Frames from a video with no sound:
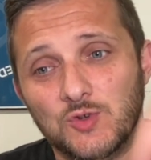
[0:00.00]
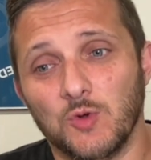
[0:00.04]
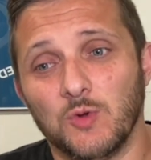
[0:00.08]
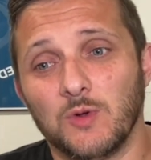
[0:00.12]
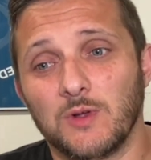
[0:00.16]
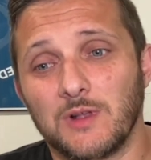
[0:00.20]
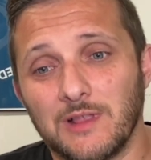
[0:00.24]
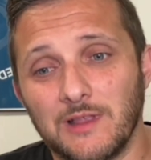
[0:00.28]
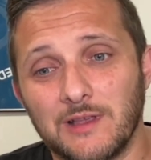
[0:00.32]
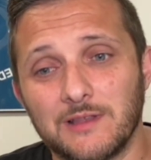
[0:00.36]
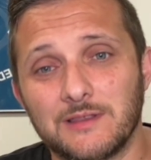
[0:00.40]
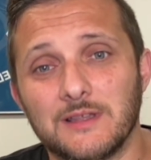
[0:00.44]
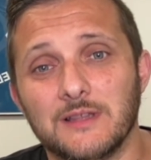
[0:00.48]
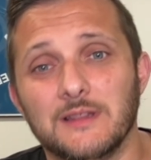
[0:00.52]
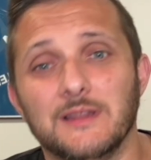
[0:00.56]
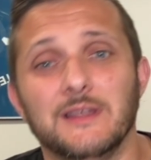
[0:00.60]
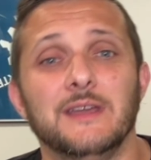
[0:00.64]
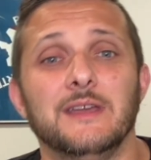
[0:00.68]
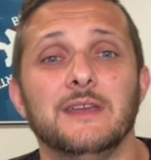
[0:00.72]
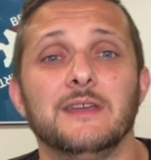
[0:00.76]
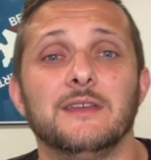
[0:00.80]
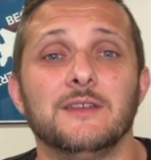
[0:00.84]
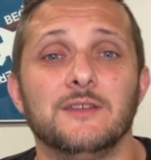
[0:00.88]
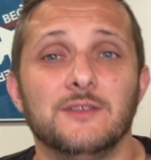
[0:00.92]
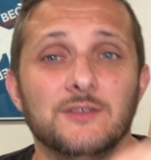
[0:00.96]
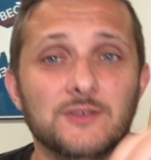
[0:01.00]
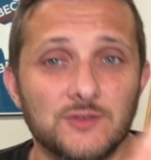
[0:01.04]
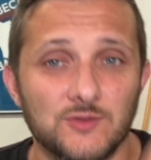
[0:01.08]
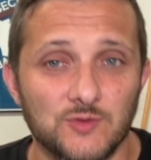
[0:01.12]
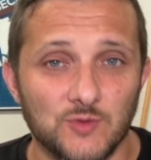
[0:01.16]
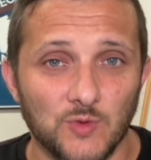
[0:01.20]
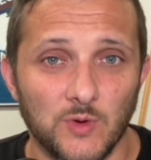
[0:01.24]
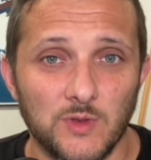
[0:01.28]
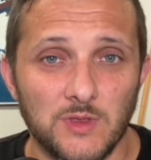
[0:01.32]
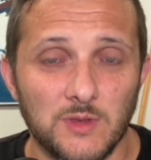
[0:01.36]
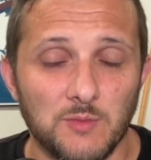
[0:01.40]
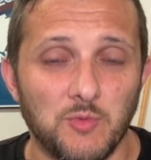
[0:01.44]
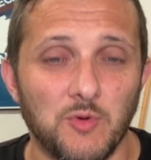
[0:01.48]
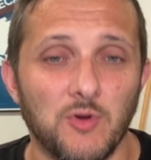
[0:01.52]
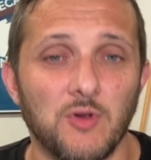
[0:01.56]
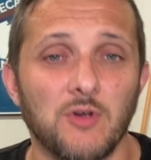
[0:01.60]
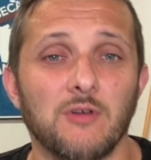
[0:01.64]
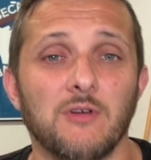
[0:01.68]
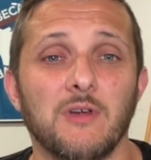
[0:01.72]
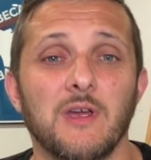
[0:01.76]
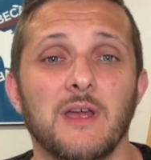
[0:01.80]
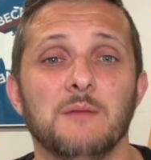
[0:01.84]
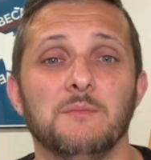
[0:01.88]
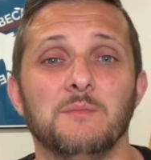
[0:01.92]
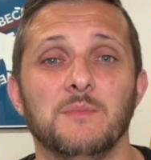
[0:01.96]
click the link, join the
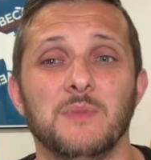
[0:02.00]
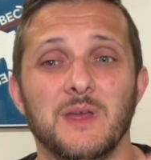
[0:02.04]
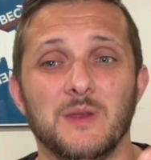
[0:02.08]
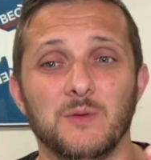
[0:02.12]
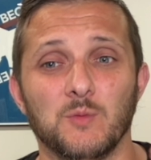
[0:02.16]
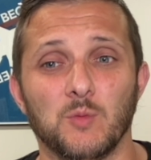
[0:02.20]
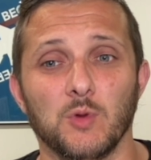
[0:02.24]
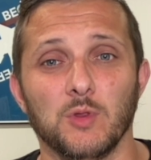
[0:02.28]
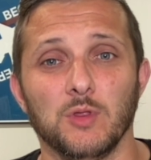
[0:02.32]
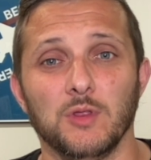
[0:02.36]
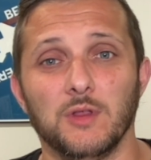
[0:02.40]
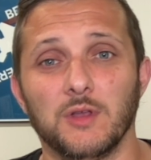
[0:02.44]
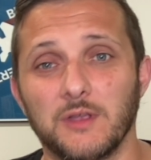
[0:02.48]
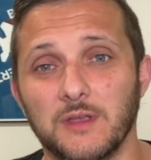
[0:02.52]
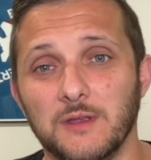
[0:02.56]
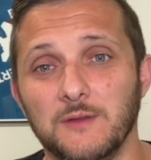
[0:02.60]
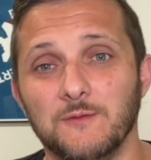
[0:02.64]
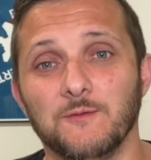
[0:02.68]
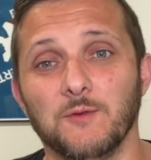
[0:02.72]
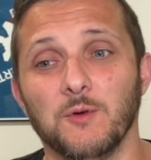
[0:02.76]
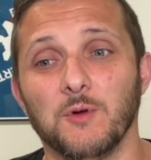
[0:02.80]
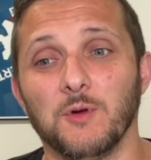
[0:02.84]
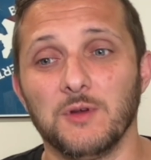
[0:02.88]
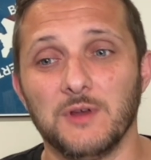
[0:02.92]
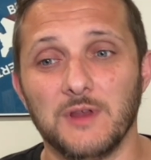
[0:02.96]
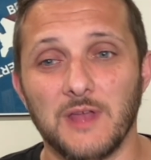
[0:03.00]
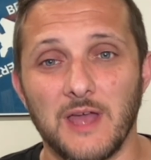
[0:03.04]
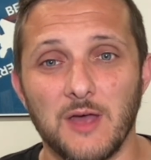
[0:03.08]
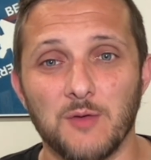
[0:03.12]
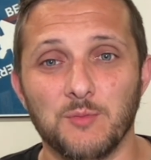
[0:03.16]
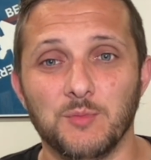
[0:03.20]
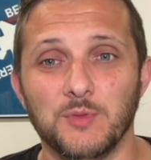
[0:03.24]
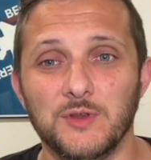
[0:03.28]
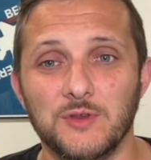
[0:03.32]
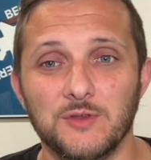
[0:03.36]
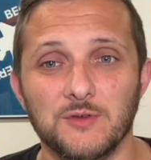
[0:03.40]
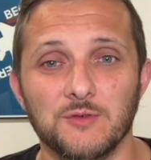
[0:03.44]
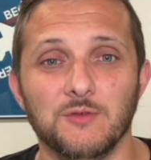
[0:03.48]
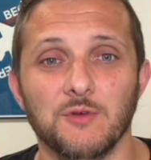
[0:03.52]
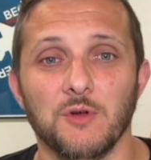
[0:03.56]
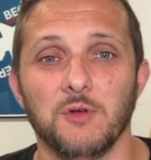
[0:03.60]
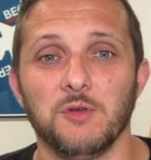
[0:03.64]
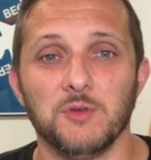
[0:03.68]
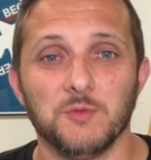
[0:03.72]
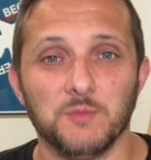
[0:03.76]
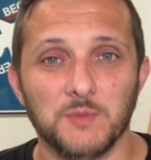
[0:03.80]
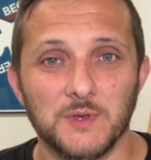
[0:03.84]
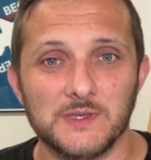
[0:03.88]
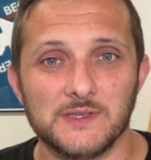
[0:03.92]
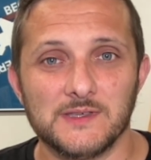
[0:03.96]
program, and we're looking forward to helping you grow
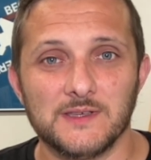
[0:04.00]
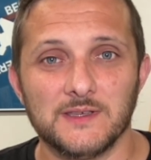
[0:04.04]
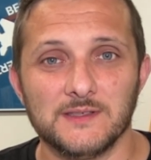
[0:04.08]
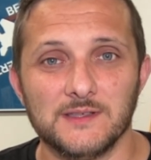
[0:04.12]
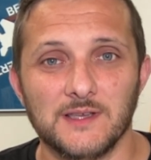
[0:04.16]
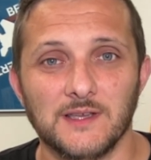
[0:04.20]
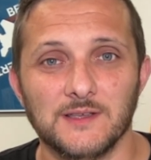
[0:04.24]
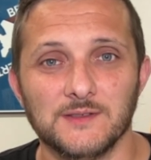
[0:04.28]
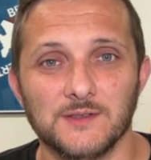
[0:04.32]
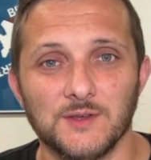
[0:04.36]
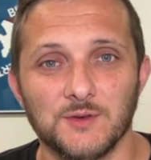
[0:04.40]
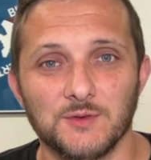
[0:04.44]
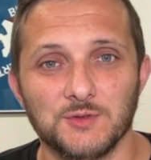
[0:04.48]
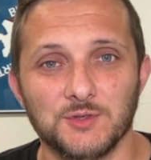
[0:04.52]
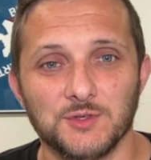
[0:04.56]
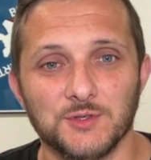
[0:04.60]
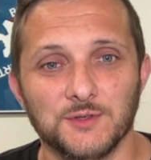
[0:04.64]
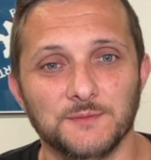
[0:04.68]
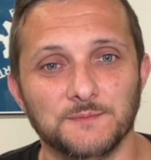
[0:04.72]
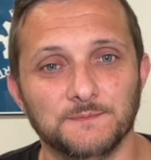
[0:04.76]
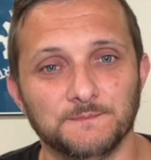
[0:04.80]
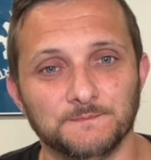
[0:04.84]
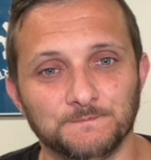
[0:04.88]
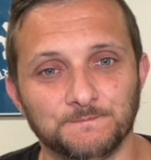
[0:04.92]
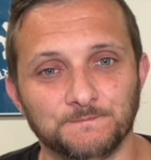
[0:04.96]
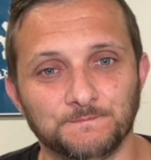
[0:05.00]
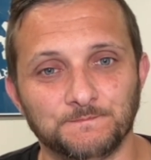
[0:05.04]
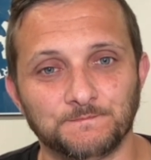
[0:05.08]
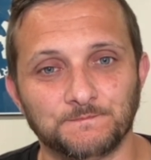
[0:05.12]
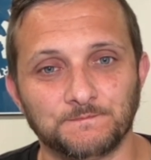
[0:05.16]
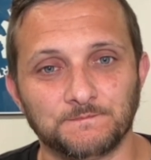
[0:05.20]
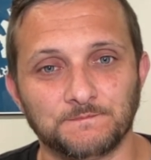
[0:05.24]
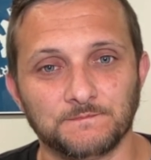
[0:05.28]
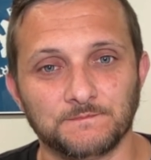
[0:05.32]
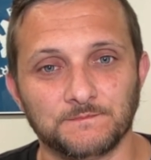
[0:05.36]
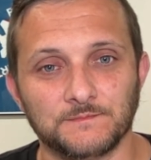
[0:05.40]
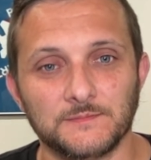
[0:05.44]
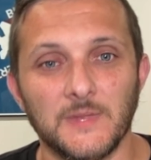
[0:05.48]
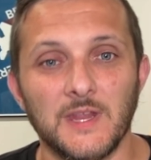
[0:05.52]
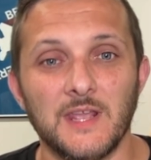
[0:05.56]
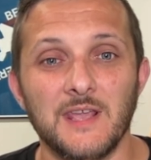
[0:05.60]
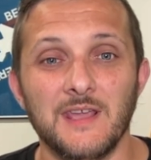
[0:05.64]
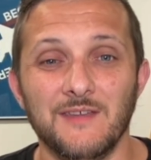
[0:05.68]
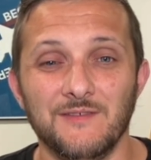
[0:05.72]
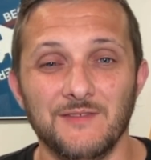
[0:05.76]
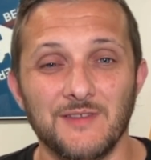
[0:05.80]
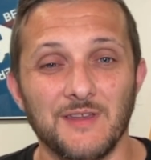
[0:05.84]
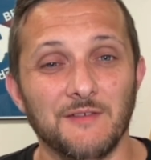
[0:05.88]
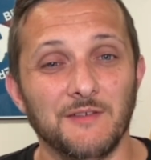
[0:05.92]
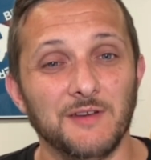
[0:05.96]
your business on social.
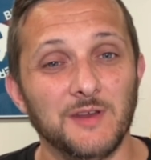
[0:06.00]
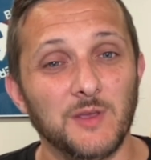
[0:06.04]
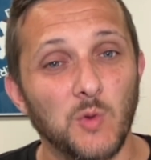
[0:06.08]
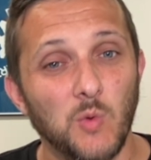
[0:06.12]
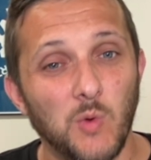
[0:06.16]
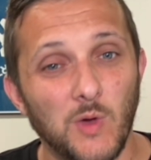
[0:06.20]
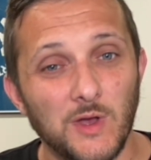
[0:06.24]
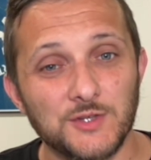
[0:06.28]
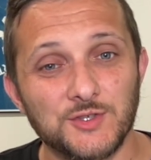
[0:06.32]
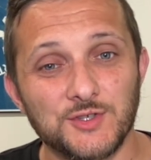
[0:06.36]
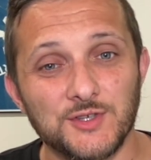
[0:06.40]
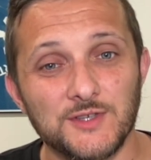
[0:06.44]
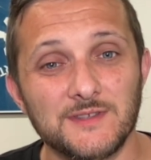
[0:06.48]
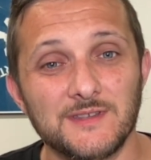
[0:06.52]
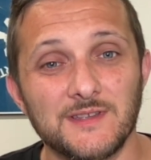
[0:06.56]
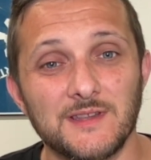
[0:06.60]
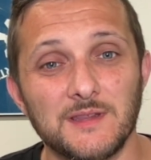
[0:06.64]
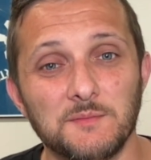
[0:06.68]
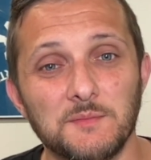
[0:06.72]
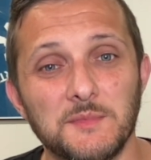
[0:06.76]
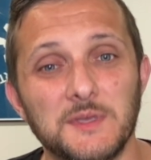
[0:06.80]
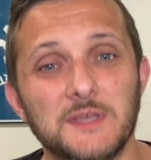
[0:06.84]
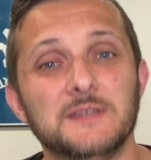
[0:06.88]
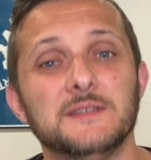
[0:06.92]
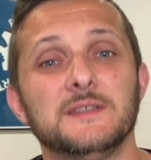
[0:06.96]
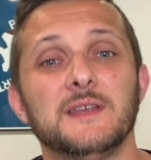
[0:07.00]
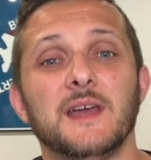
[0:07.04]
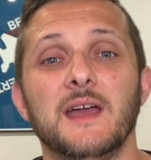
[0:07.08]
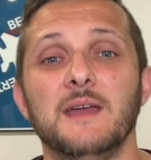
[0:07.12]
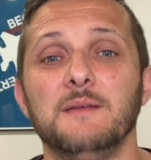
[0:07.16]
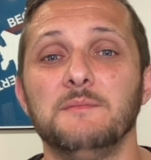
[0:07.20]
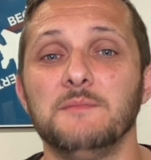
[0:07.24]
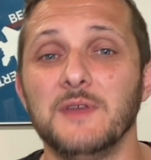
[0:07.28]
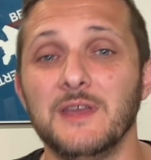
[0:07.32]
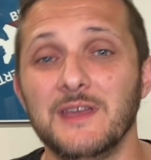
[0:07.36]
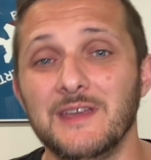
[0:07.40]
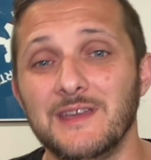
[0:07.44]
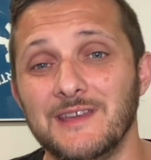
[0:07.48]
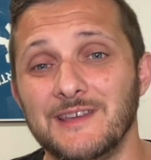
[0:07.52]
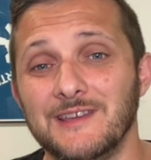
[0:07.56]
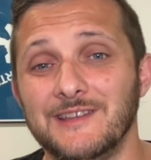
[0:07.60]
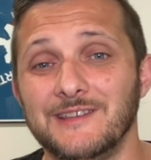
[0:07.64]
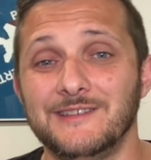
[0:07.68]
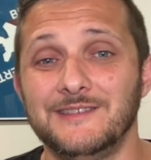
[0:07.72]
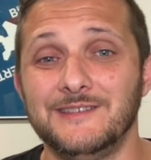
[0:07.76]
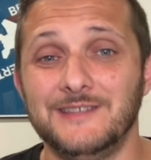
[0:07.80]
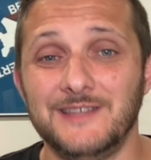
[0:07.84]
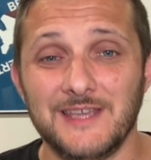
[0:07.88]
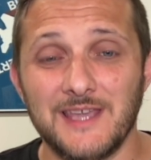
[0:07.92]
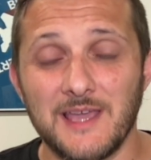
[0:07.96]
If you have any questions in the meantime,
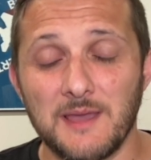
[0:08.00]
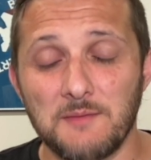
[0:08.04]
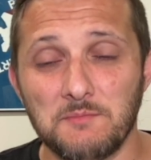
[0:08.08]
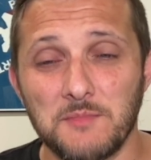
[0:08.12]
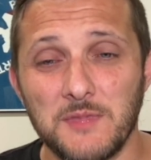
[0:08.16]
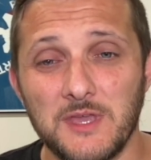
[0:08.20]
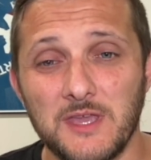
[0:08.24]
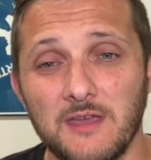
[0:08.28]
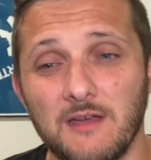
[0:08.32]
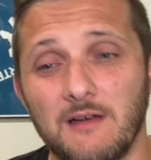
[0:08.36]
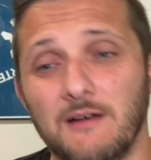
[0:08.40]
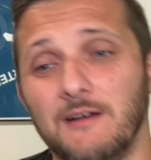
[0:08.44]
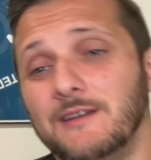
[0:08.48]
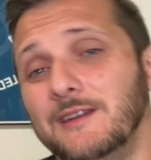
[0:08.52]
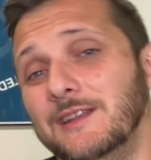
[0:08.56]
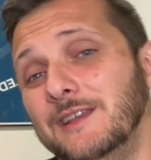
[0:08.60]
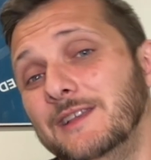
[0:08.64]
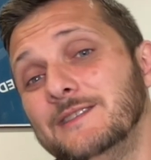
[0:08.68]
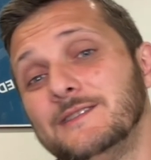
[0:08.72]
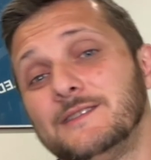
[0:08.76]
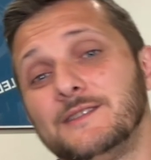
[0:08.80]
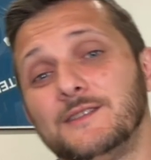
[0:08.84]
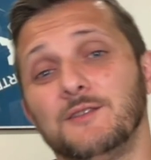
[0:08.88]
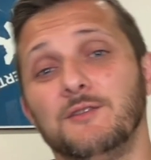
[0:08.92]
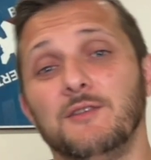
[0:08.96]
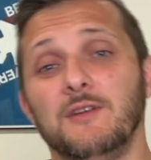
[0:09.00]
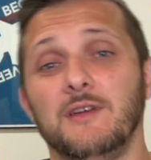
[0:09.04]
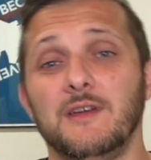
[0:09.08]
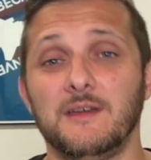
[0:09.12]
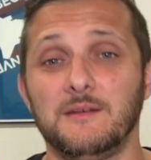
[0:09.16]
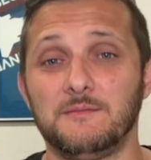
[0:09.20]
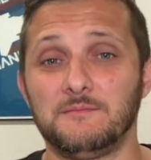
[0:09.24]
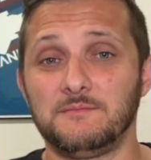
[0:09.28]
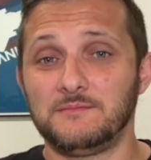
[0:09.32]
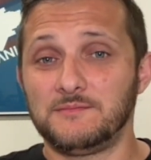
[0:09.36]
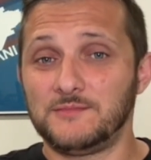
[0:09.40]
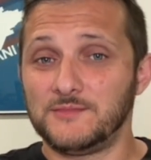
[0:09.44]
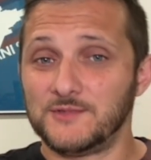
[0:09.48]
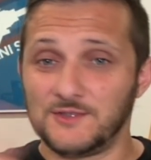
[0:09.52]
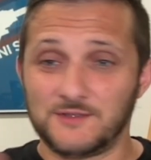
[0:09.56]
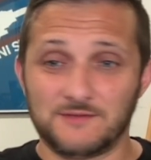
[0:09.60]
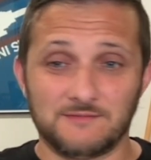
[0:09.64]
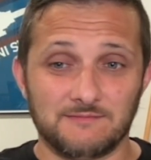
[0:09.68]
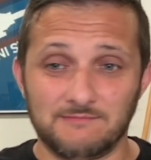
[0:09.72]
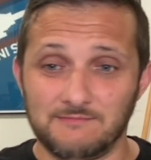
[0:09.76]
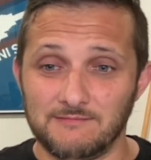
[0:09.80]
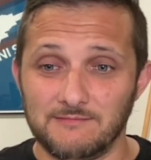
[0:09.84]
DM me on Instagram. Just